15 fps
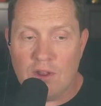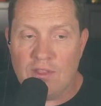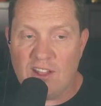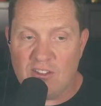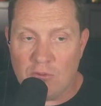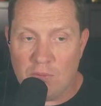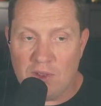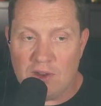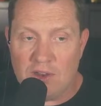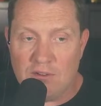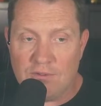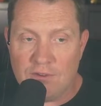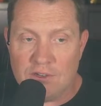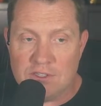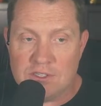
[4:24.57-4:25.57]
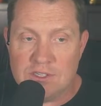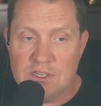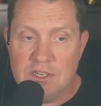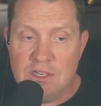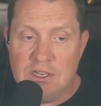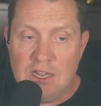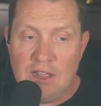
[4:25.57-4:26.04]
and that's a big difference.
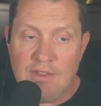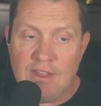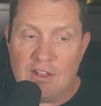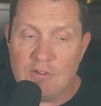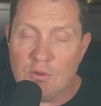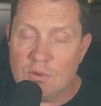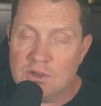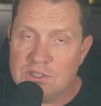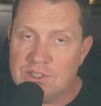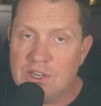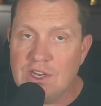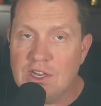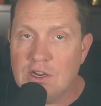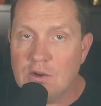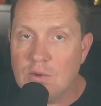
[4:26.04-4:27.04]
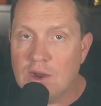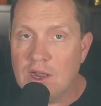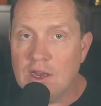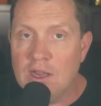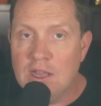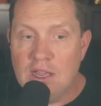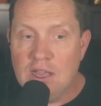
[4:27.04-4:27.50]
And that's what we're seeing here, right?